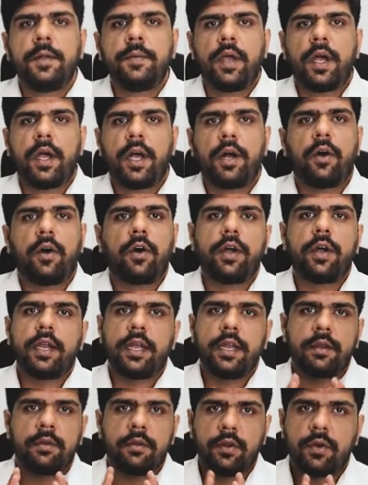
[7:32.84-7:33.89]
uh, or
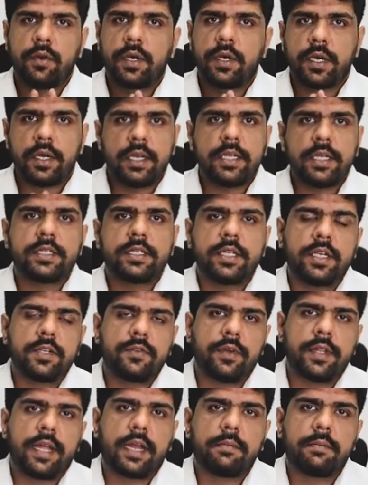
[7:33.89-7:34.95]
in you know early stage
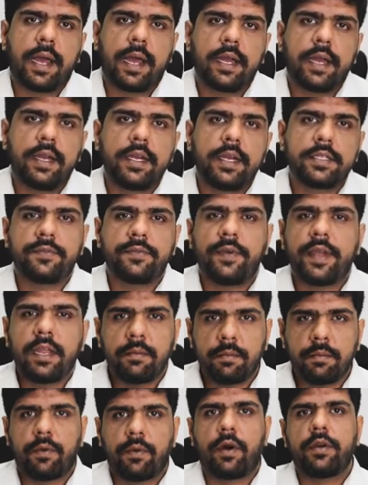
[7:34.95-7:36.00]
for that matter. It's very
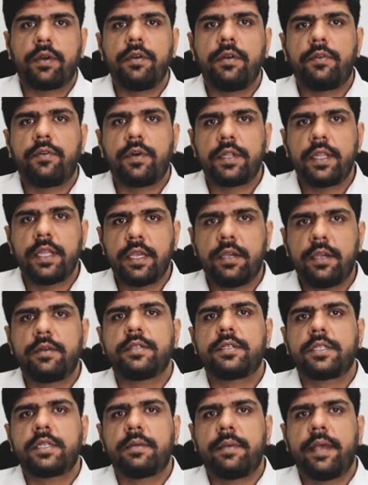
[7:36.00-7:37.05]
important for the
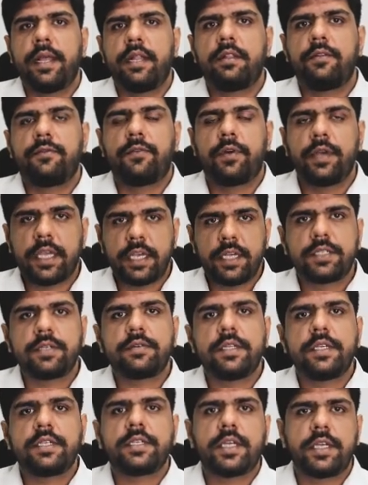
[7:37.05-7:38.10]
ecosystem health for each of
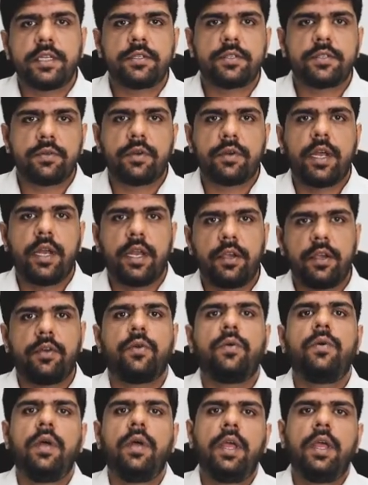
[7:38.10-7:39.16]
these stages to really
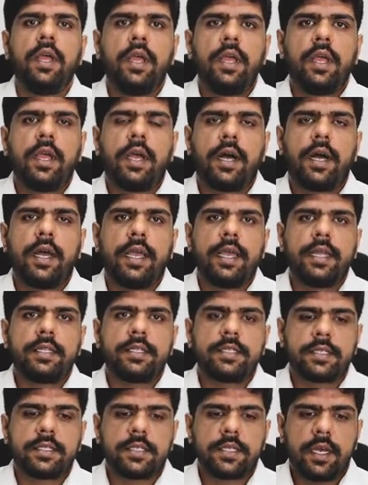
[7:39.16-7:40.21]
grow uh,
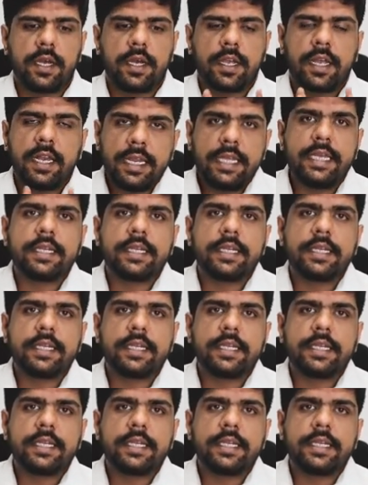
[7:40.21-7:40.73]
it's a clear